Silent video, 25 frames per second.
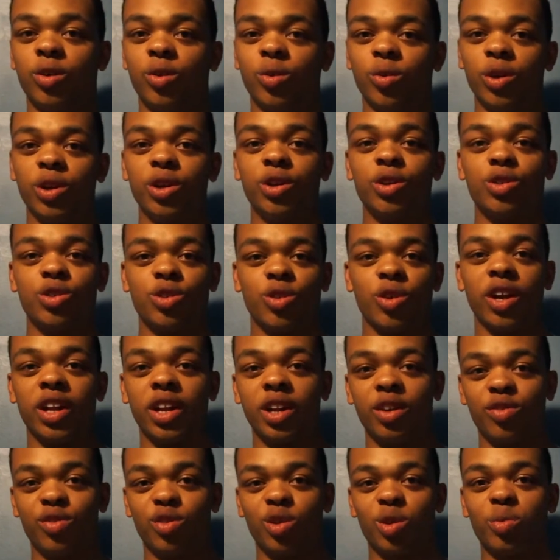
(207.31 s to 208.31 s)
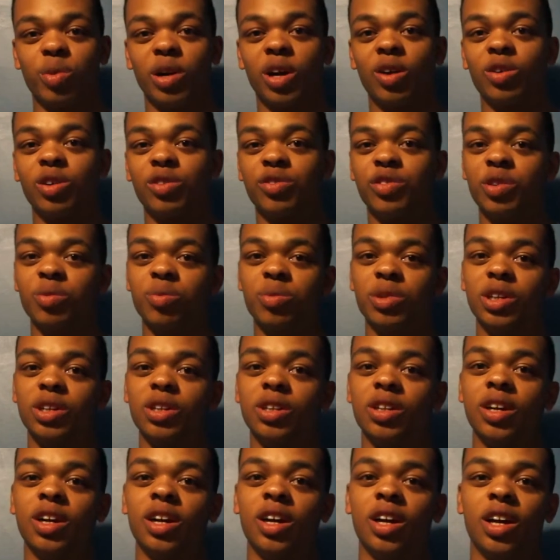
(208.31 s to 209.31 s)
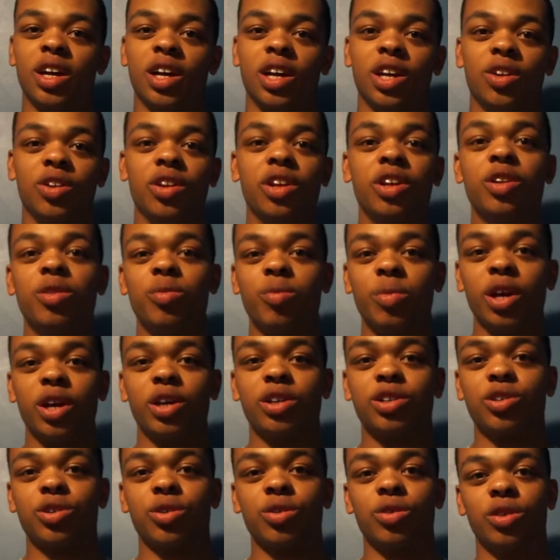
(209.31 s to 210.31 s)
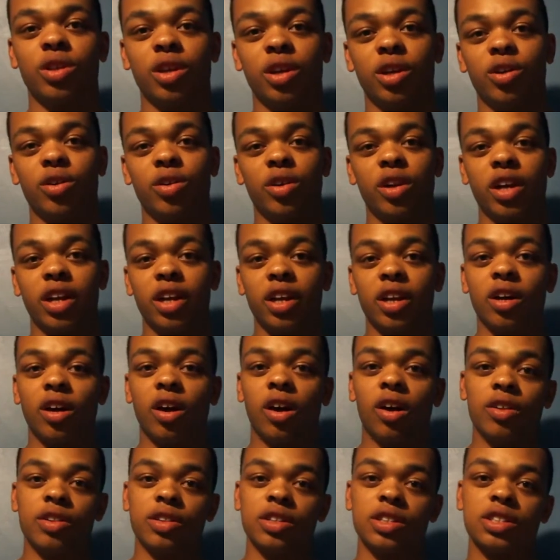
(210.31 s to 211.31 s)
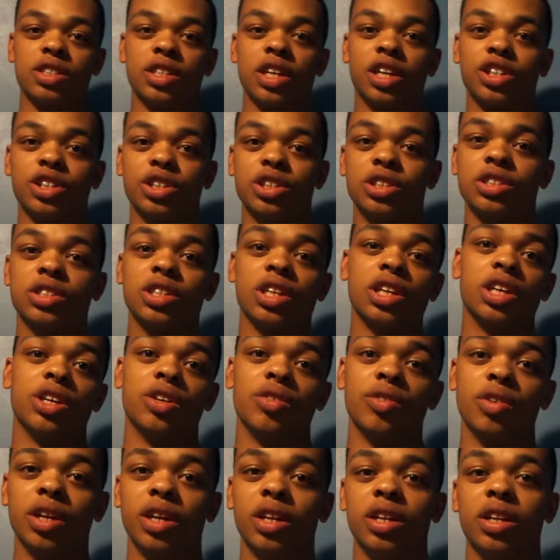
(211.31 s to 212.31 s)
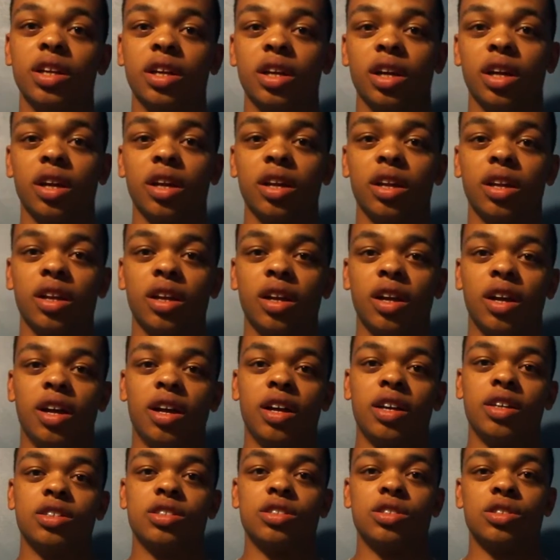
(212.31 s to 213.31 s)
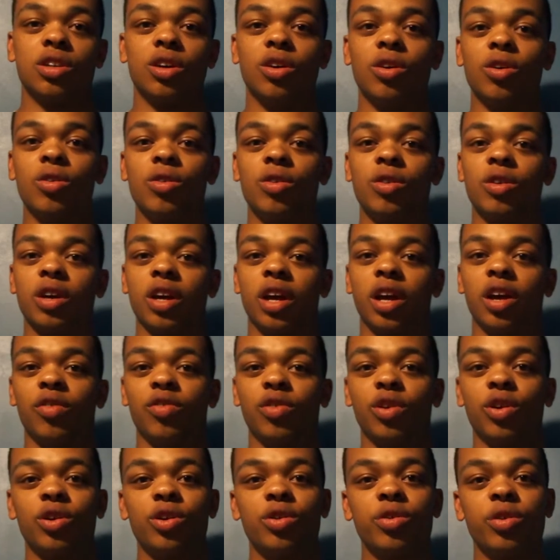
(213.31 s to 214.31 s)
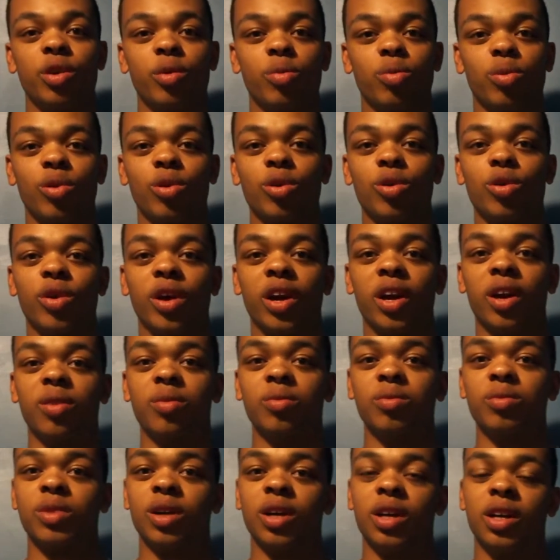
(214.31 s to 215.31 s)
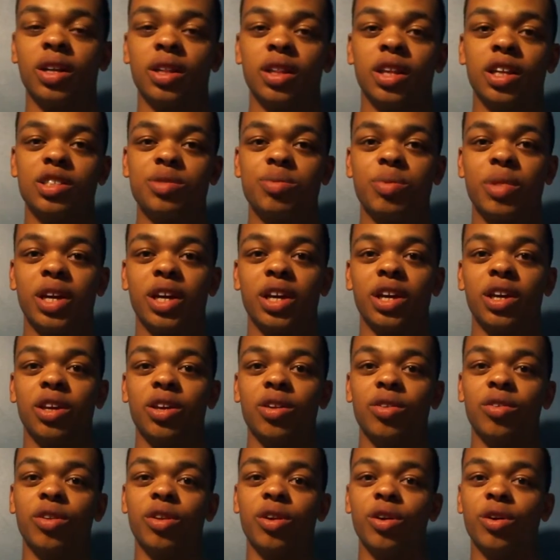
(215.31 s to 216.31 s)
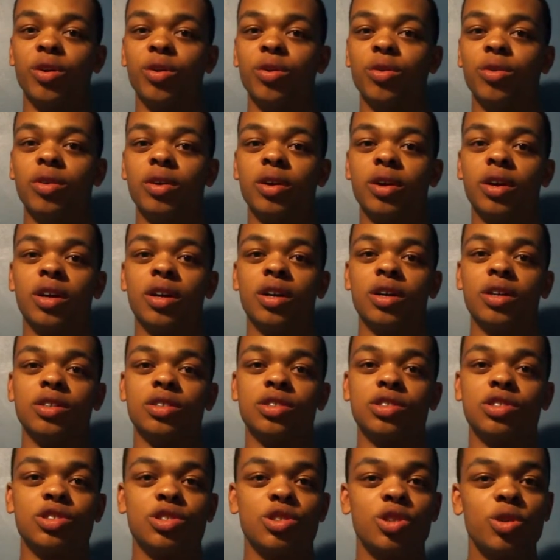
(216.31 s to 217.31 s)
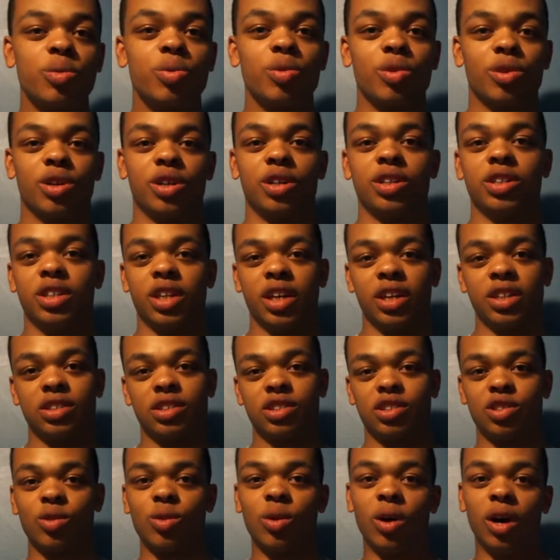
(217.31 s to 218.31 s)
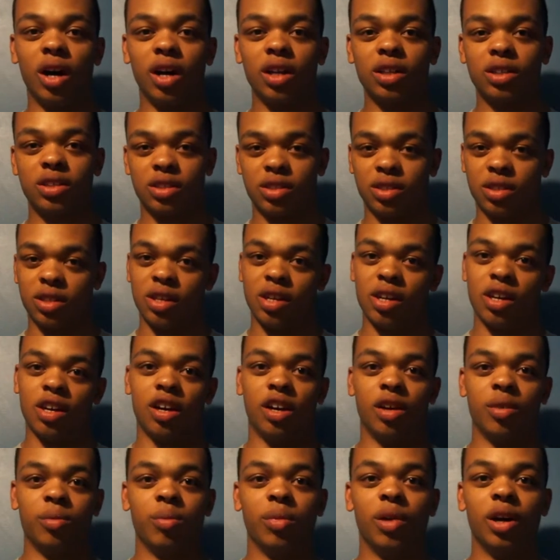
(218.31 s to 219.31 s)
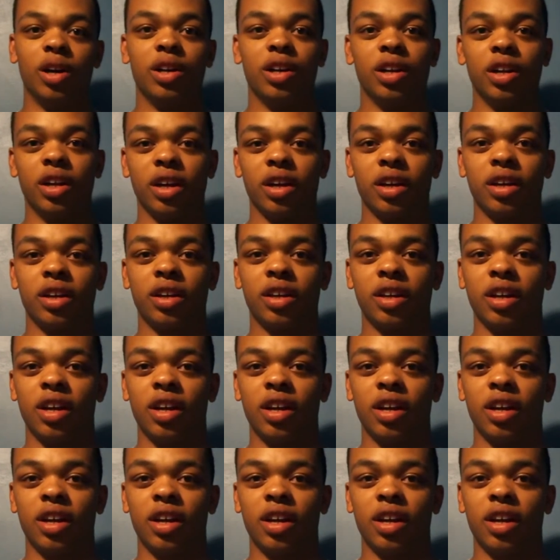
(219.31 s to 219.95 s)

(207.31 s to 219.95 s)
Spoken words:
when you're training for a powerlifting meet, you need to make sure that you're hitting all the sessions that you need to hit. So if you're doing a program that's making you do super intense squats on Monday,